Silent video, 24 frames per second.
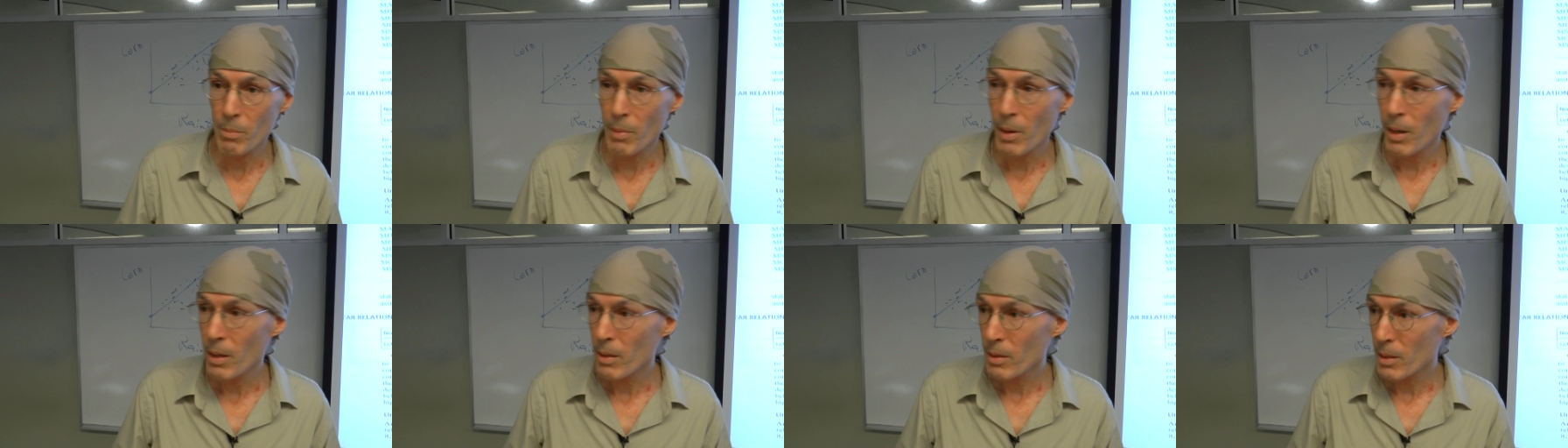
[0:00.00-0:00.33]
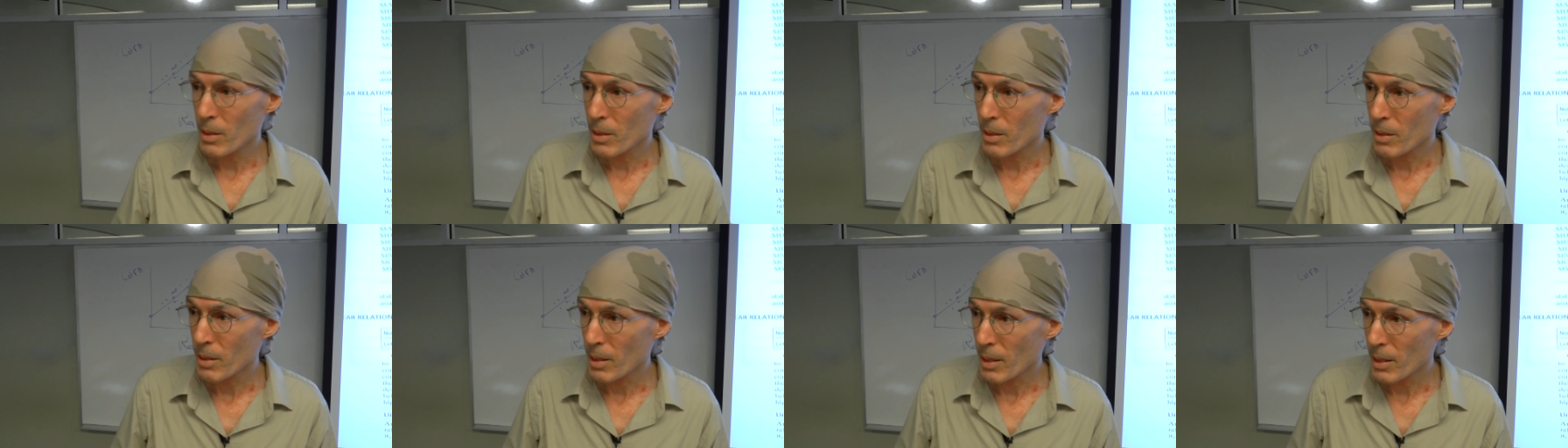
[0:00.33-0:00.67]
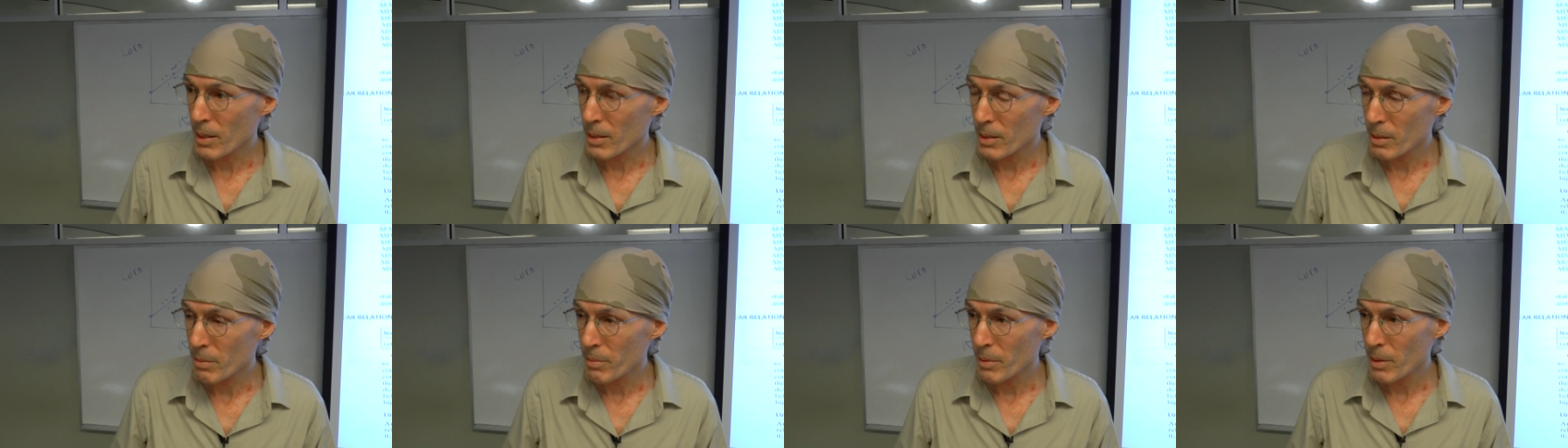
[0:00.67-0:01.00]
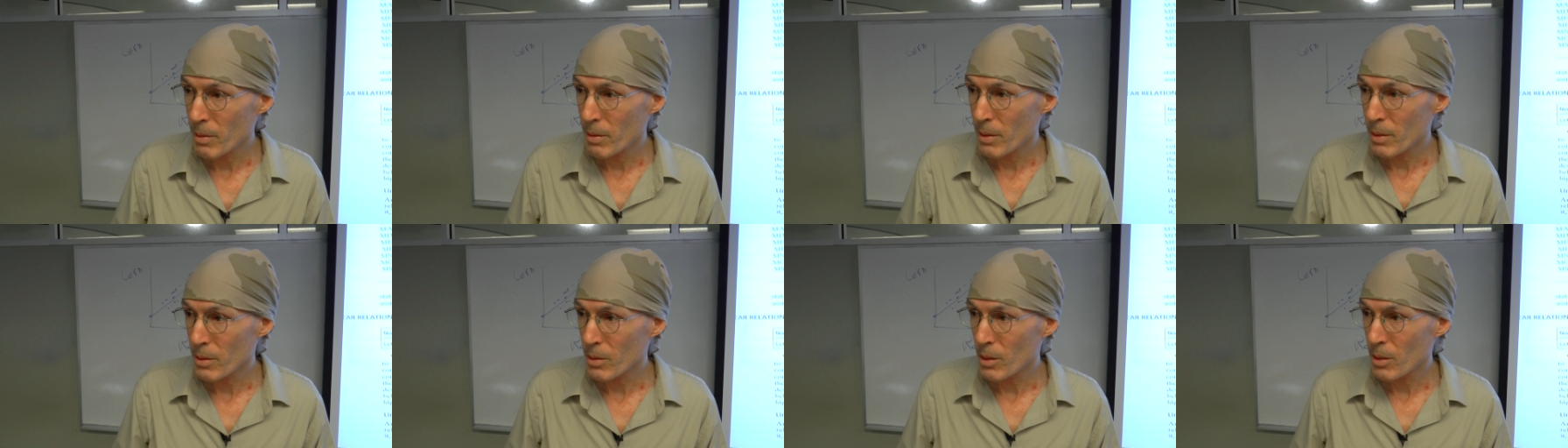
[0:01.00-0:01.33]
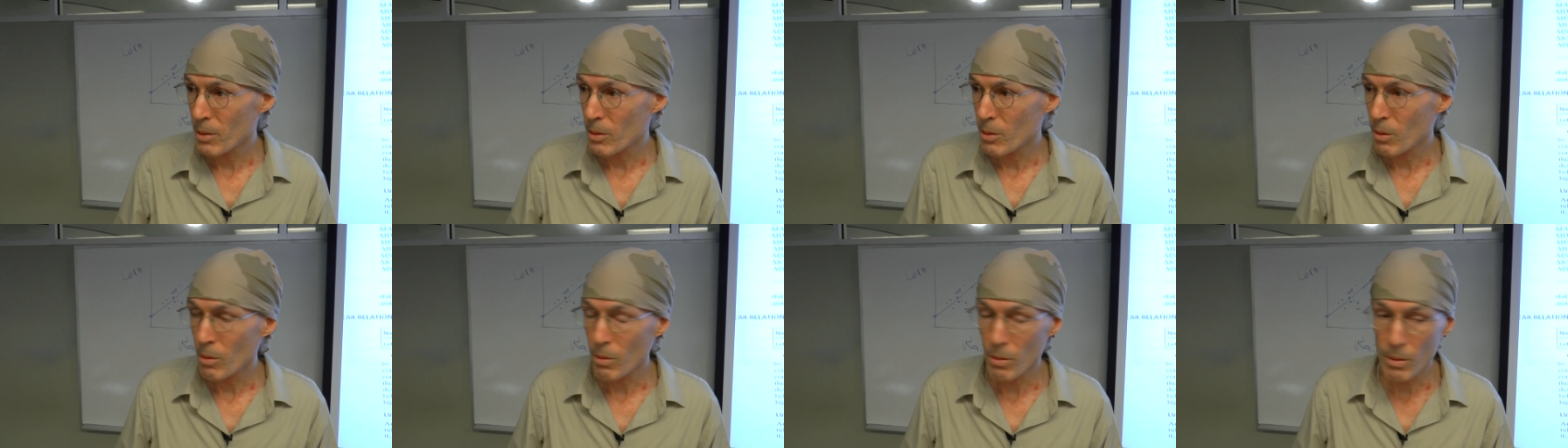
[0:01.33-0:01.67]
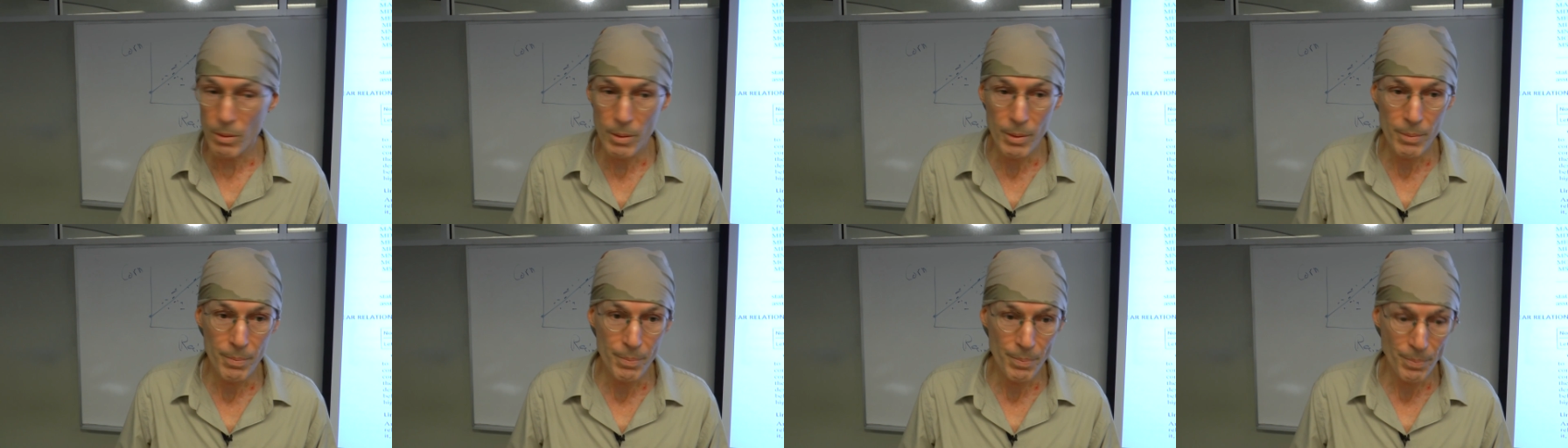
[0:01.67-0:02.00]
modeling, actually it's
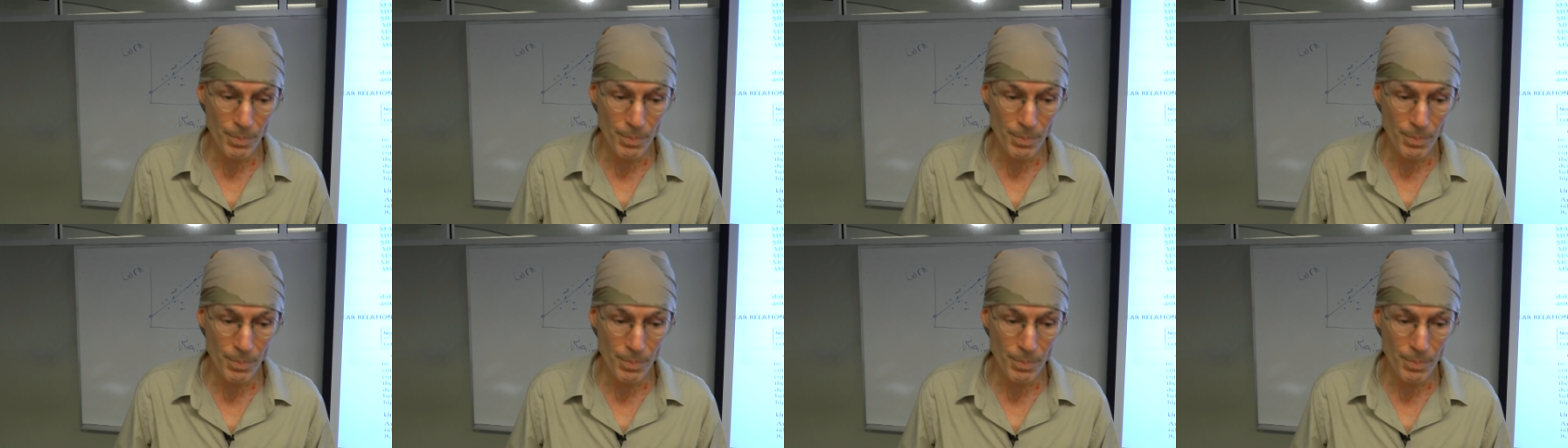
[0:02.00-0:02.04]
called